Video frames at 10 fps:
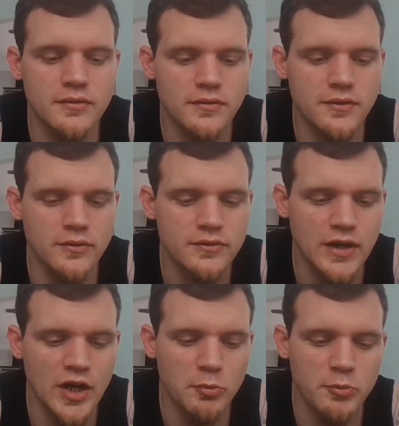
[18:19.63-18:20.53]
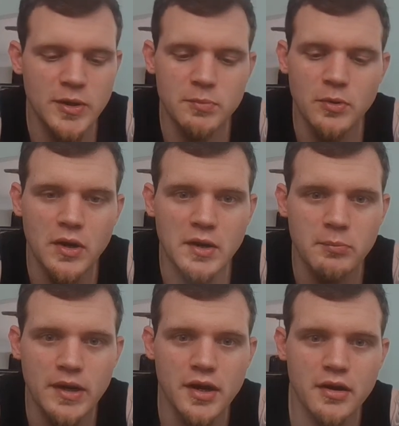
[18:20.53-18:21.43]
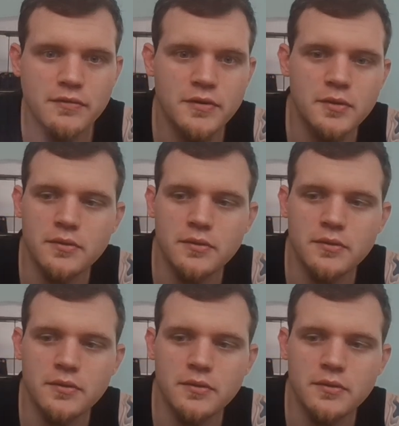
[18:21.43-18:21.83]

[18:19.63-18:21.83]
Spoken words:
those terrible people walk by our front